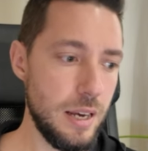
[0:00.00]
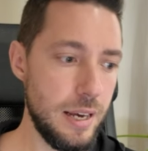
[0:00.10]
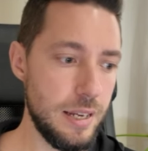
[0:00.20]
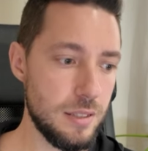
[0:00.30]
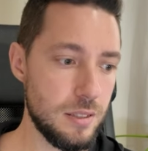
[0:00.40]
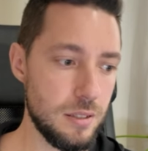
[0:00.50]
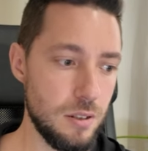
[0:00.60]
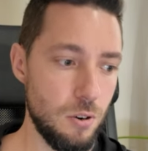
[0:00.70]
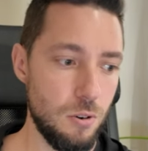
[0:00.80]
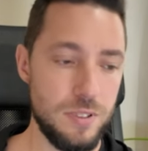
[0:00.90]
And
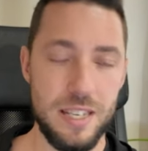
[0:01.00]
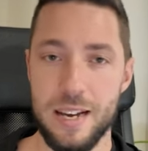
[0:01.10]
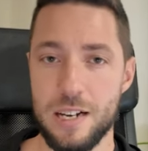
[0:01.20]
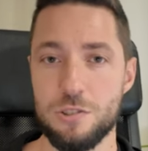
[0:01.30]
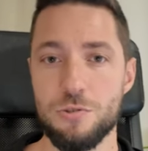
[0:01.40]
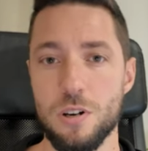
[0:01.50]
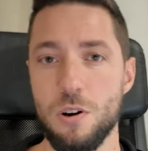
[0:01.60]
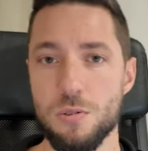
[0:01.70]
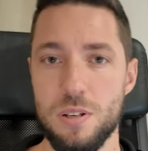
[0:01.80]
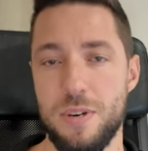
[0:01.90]
all of the extra
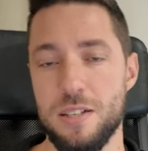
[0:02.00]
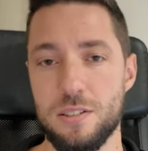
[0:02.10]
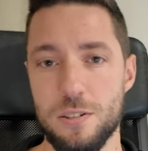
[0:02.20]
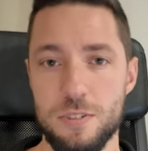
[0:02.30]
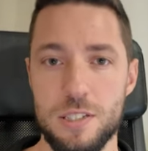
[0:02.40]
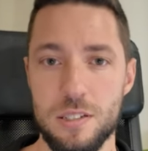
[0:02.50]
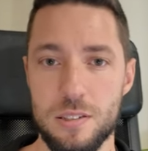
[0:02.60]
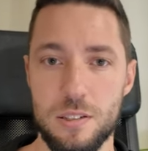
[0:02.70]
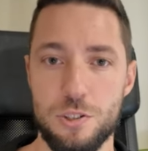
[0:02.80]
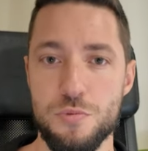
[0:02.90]
on-demand
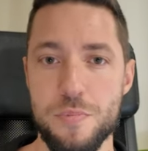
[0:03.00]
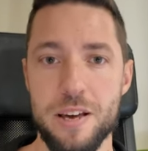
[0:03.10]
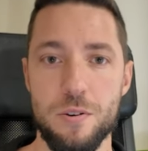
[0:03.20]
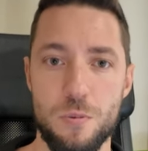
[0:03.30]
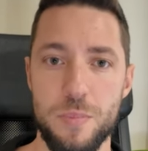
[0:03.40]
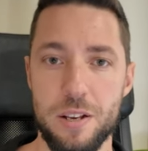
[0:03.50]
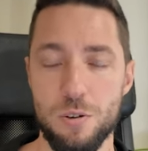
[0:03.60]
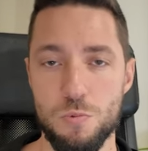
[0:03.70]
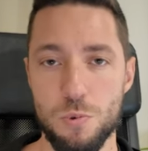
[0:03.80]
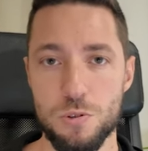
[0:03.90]
services that you may or may
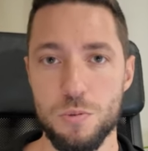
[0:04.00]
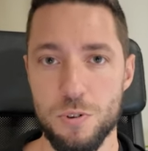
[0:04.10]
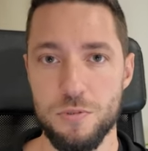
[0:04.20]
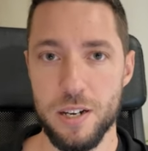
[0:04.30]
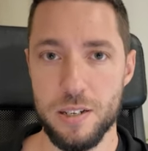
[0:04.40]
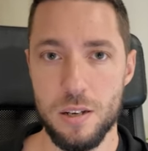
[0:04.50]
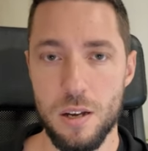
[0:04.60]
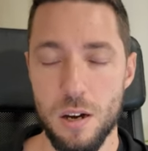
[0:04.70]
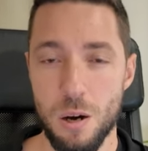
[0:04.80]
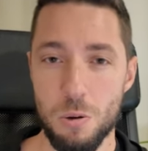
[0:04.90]
not want to provide.
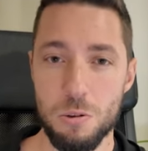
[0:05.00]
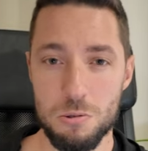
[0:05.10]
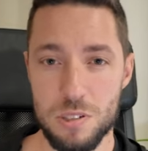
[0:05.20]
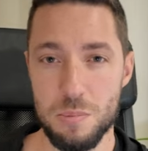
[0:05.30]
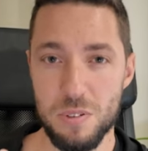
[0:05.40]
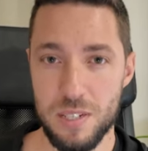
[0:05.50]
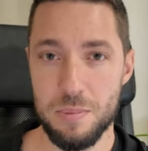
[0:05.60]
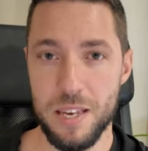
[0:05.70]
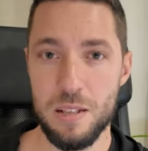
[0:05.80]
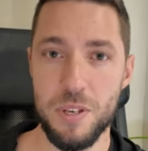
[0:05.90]
Although some of
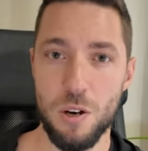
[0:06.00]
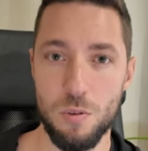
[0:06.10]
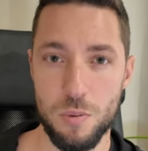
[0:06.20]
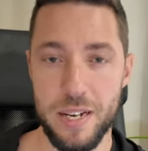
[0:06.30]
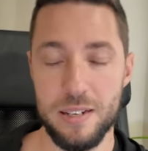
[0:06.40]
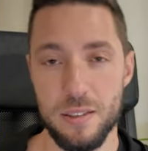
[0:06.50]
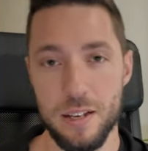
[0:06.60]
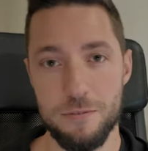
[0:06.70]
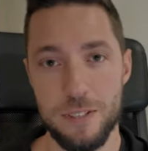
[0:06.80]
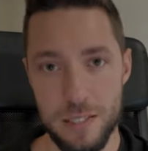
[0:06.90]
them can be automated,
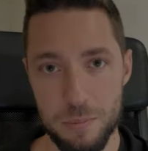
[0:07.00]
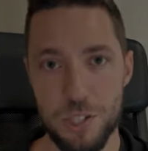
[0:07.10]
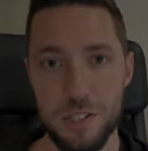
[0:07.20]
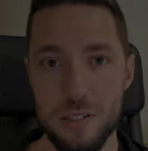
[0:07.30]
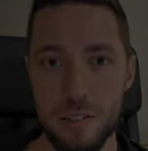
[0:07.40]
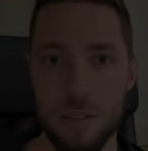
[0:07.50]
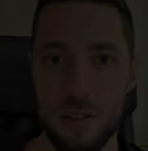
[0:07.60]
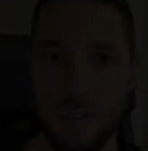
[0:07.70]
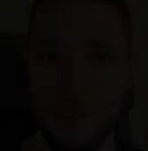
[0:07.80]
like vending machines.